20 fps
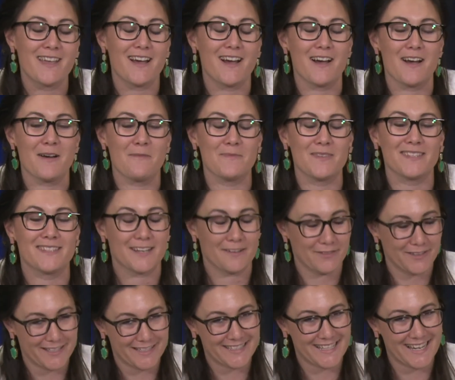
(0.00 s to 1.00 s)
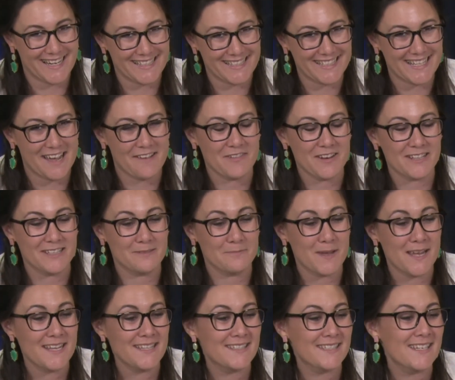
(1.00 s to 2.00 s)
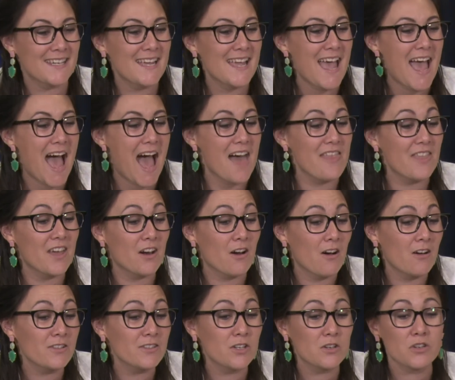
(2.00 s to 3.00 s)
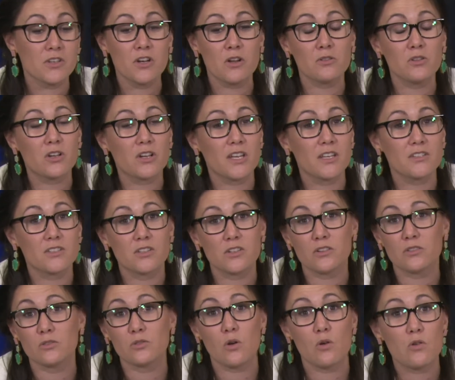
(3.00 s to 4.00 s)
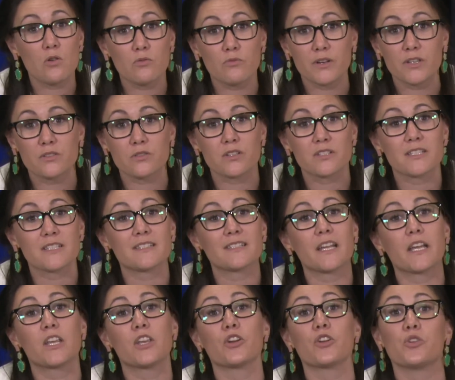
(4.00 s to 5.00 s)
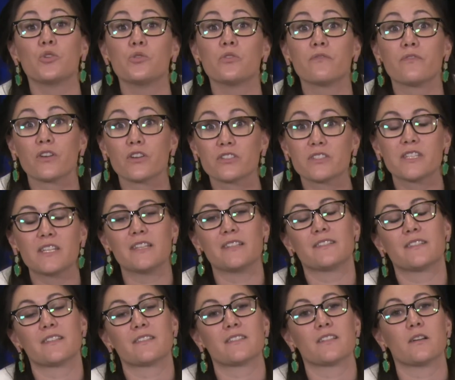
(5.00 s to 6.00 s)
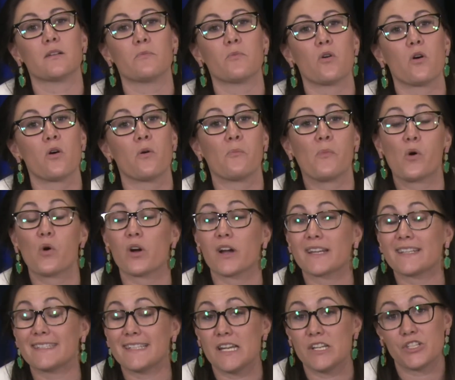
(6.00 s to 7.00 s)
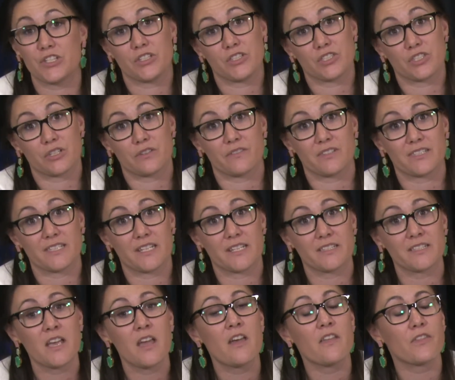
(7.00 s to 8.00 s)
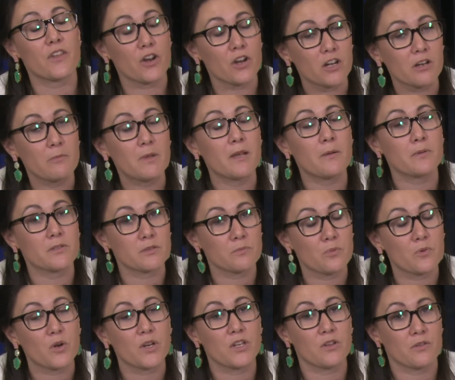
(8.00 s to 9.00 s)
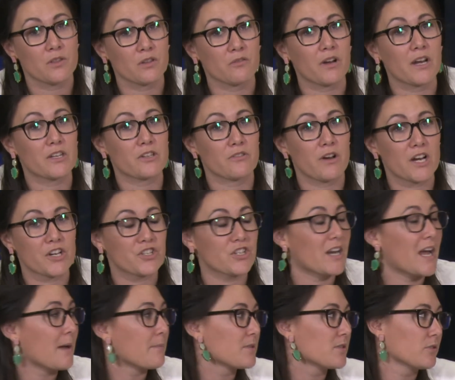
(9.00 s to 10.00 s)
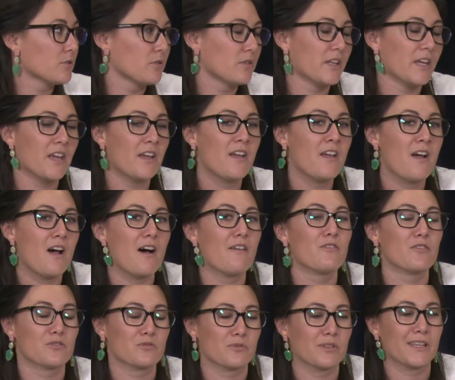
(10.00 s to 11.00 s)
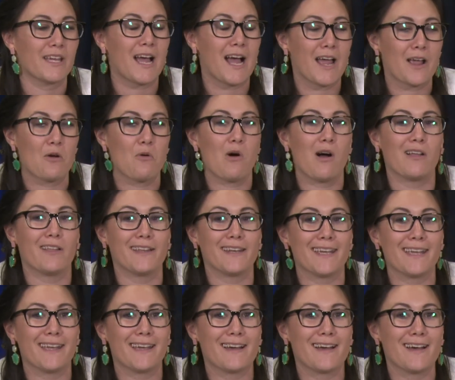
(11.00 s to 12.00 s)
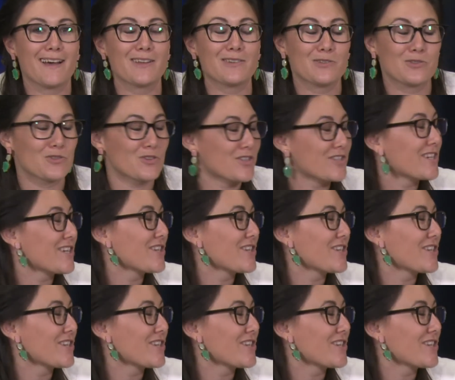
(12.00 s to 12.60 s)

um, is definitely science and evidence based. And then also, you know, looking to your local resources like your university system um, or extension services, they're going to be able to point you in the right direction, absolutely, of those really high quality uh, yeah. uh, nutrition.